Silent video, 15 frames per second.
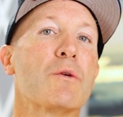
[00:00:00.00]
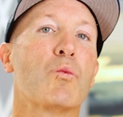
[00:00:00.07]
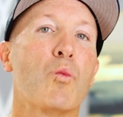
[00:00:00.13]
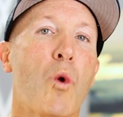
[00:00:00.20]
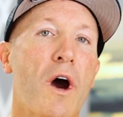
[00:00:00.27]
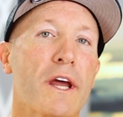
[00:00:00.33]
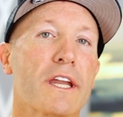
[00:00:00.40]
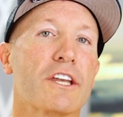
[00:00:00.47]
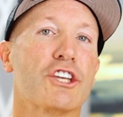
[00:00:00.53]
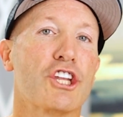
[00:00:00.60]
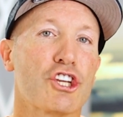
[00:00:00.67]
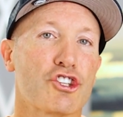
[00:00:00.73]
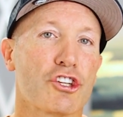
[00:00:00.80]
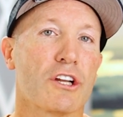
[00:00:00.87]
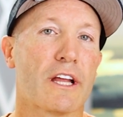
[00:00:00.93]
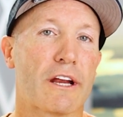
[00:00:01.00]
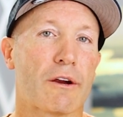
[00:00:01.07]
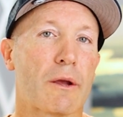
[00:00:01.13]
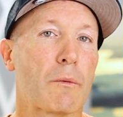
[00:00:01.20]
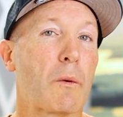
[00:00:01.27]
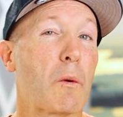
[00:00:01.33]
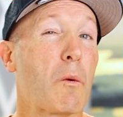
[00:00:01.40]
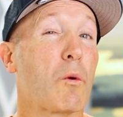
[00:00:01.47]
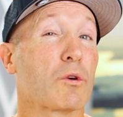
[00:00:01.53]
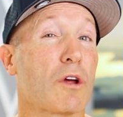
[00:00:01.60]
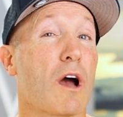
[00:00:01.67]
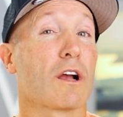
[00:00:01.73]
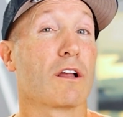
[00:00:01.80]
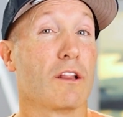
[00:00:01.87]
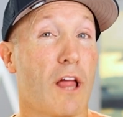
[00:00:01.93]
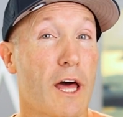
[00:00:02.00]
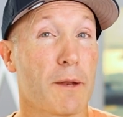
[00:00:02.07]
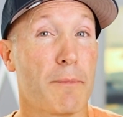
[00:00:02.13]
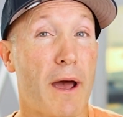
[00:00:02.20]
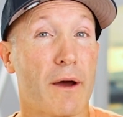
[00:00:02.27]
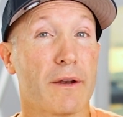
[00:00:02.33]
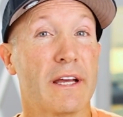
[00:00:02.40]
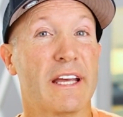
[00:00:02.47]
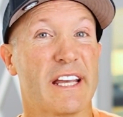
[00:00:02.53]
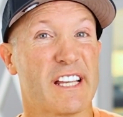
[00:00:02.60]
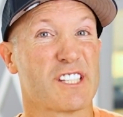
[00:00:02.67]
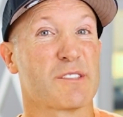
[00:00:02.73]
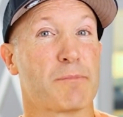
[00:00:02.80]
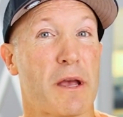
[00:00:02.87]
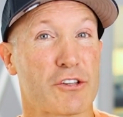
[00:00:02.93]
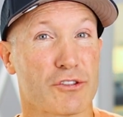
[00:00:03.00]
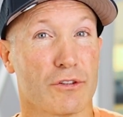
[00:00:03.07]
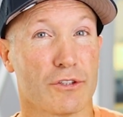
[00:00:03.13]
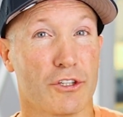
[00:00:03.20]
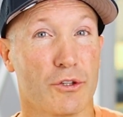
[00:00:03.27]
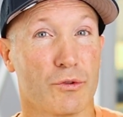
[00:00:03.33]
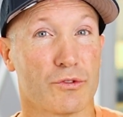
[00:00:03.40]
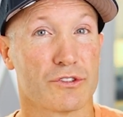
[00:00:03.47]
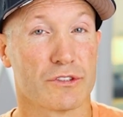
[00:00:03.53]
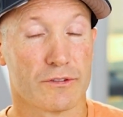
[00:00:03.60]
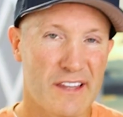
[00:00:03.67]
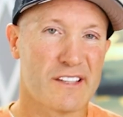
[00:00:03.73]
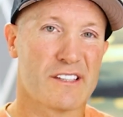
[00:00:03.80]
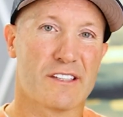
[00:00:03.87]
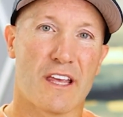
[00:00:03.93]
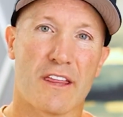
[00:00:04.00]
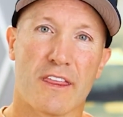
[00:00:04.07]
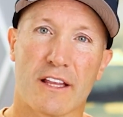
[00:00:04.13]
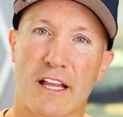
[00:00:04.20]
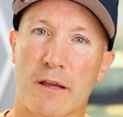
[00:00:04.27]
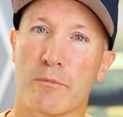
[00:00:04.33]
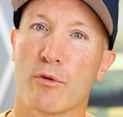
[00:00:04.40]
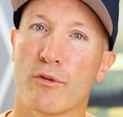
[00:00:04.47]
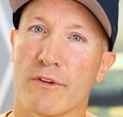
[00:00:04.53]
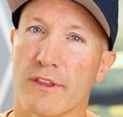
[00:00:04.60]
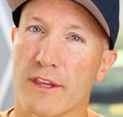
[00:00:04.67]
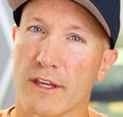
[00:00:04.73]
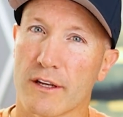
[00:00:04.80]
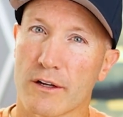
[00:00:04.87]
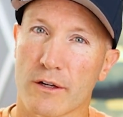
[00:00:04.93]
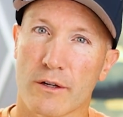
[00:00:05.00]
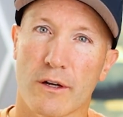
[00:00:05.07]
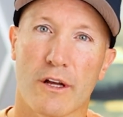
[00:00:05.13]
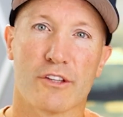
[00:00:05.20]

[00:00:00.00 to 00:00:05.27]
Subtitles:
one additional area we won't talk a lot about is special use. This is anything like a movie theater,